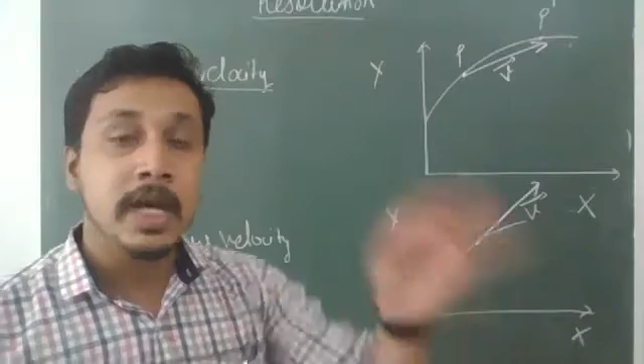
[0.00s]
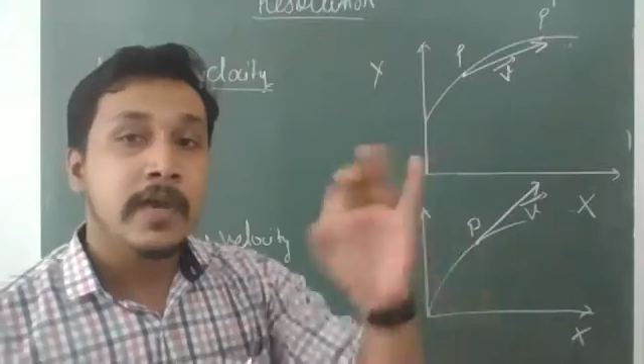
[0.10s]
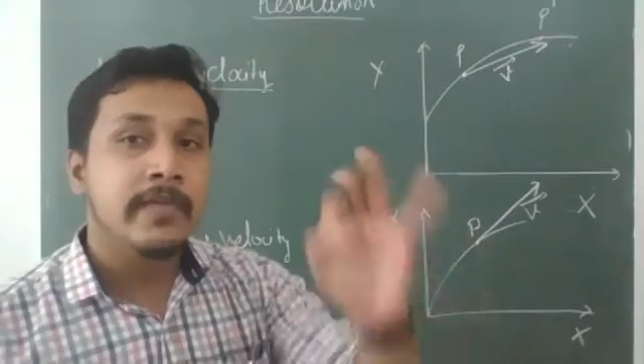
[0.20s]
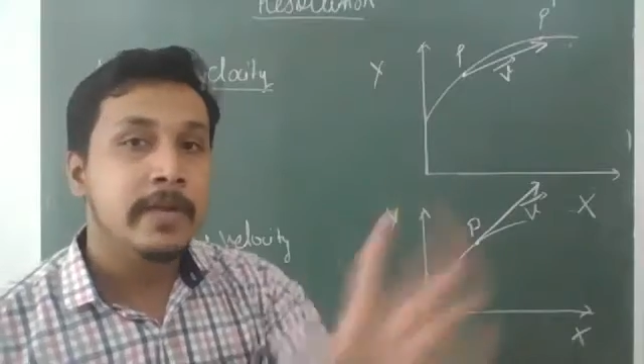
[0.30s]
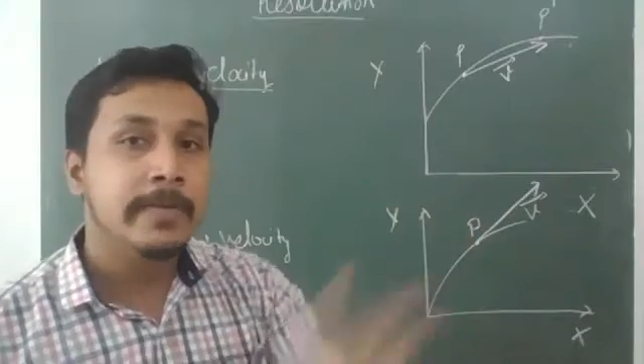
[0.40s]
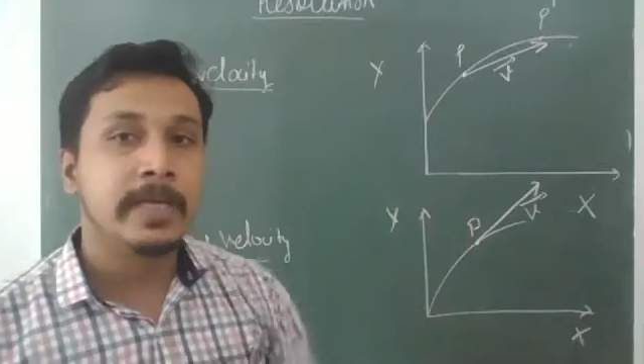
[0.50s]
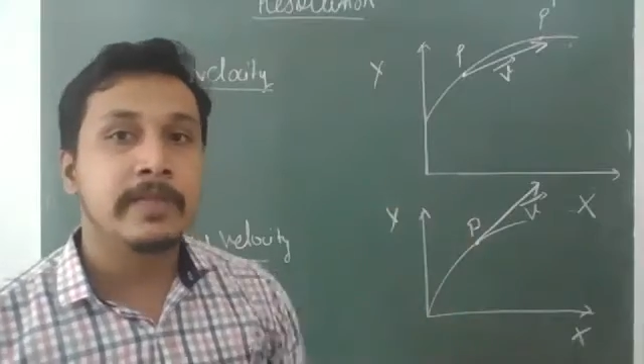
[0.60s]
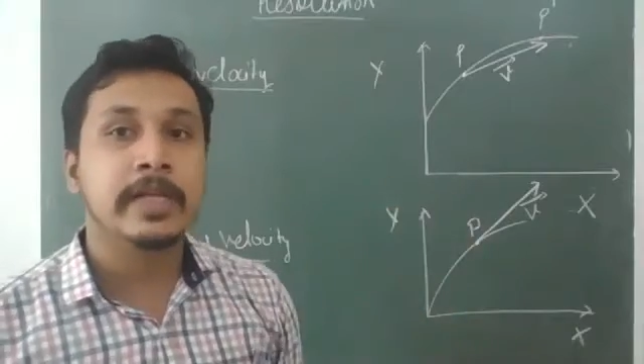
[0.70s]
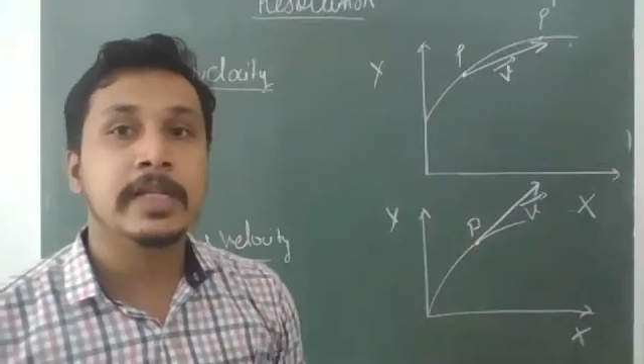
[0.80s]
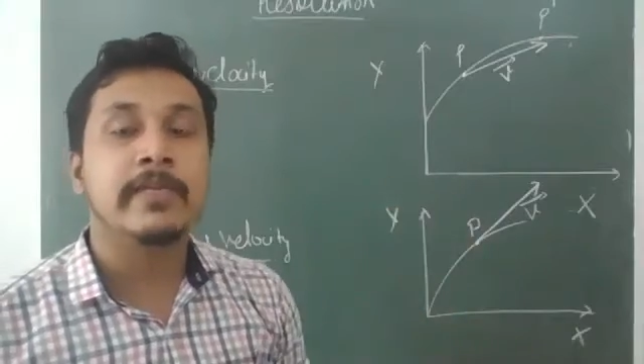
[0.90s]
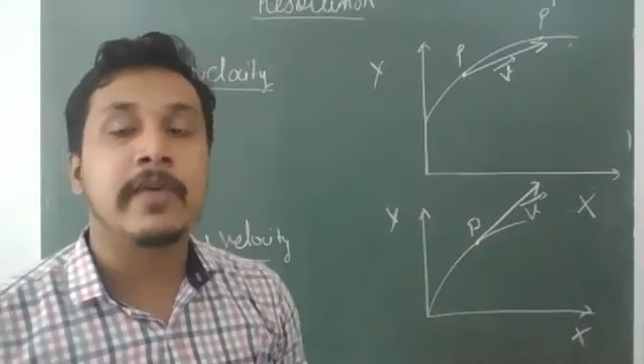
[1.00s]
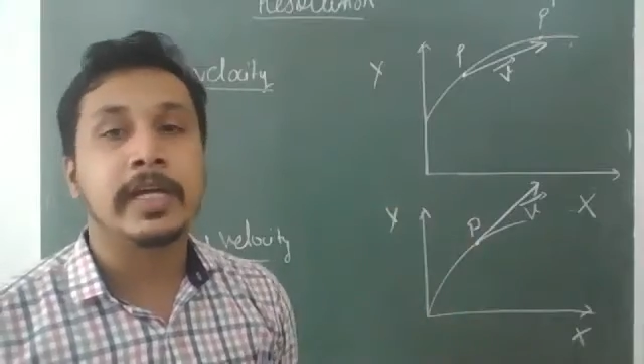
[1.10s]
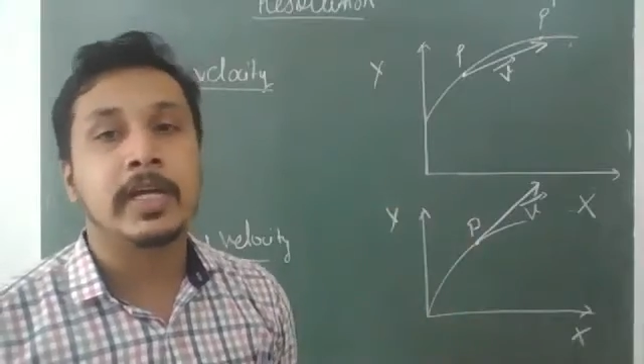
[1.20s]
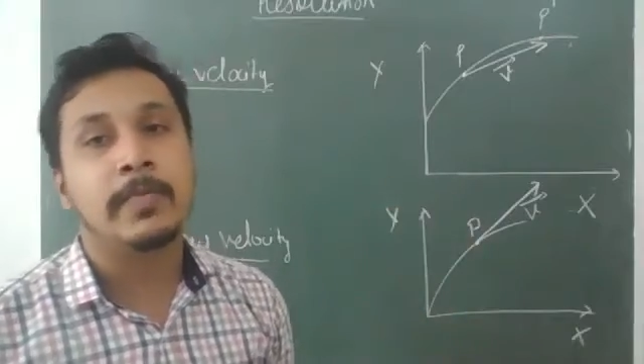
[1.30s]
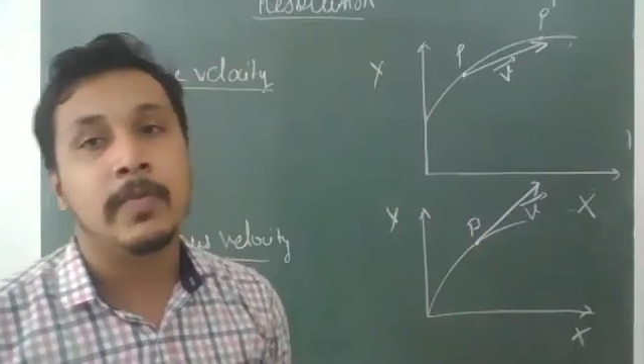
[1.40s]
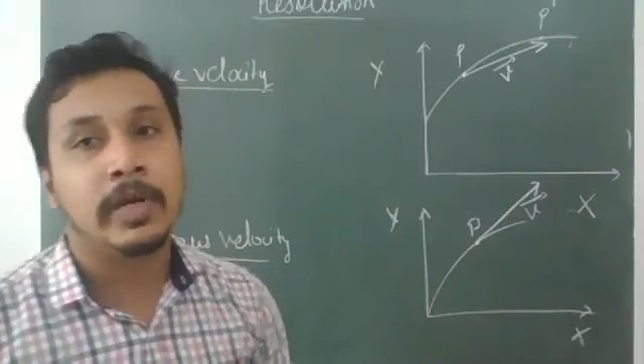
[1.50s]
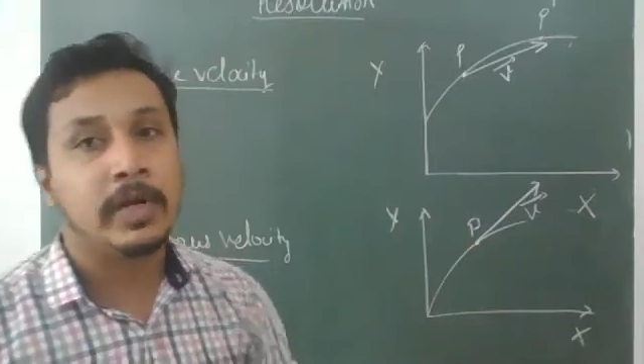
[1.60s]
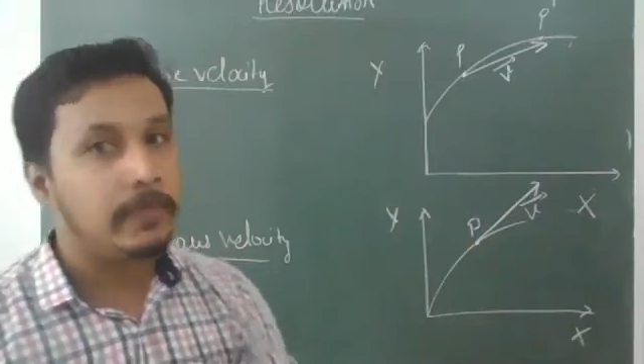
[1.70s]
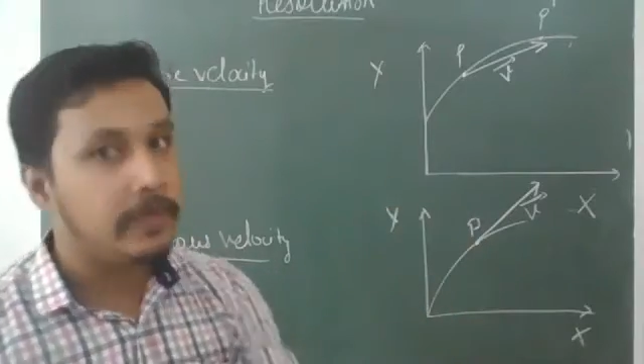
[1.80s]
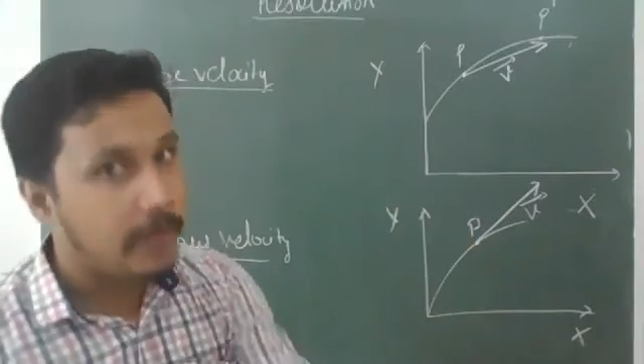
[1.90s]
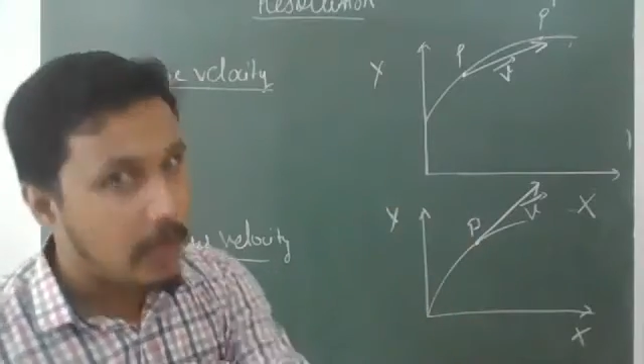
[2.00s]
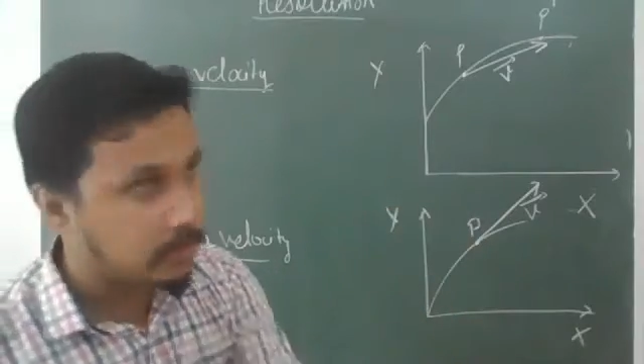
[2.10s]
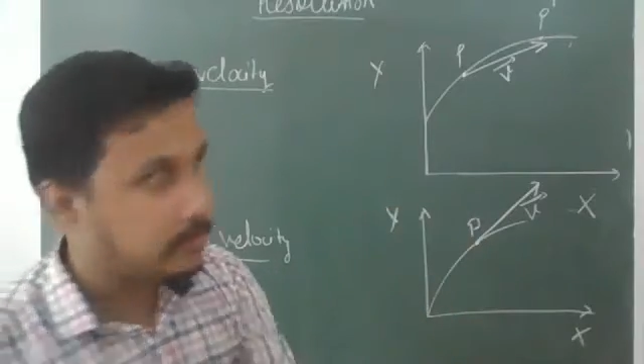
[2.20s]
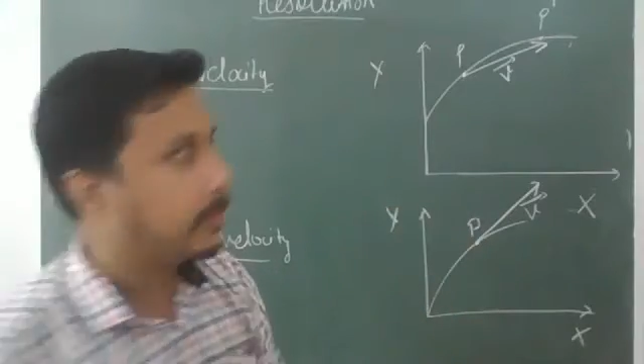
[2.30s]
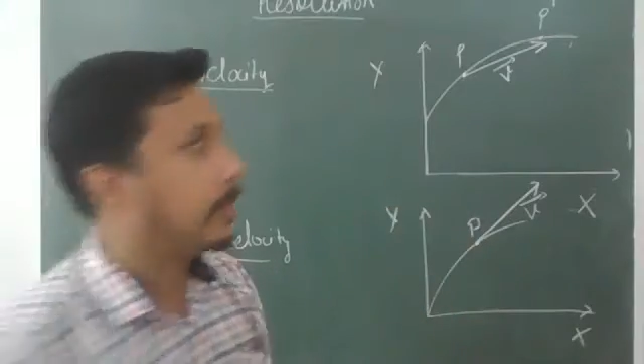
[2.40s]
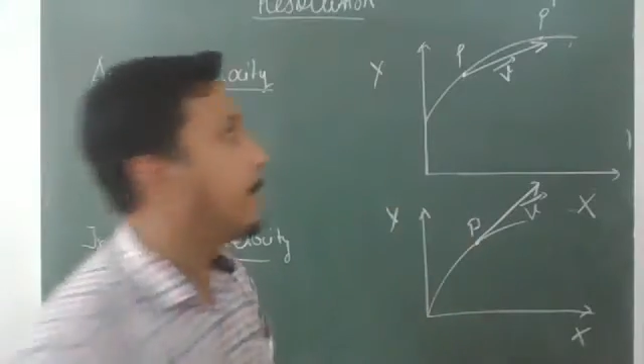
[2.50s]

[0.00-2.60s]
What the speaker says: will be giving the y component of the velocity.